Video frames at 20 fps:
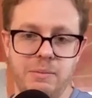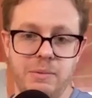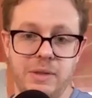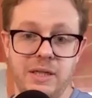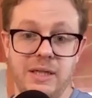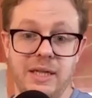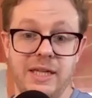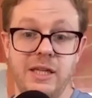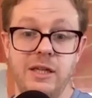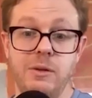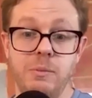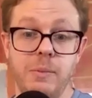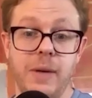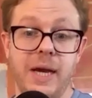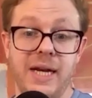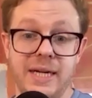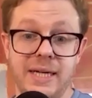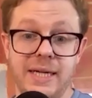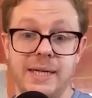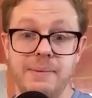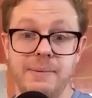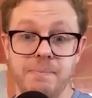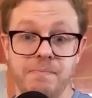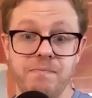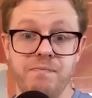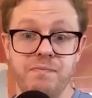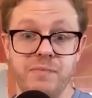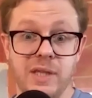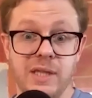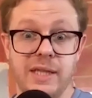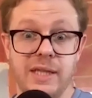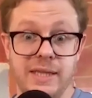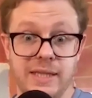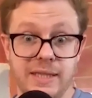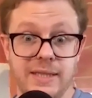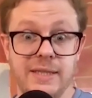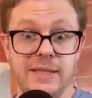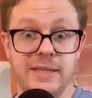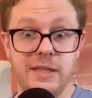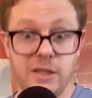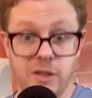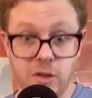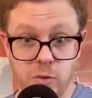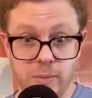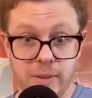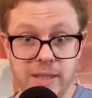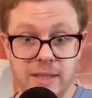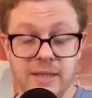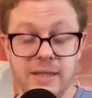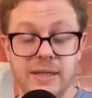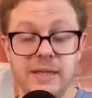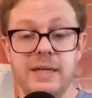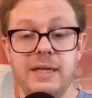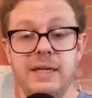but like humanity. Like, this is a human.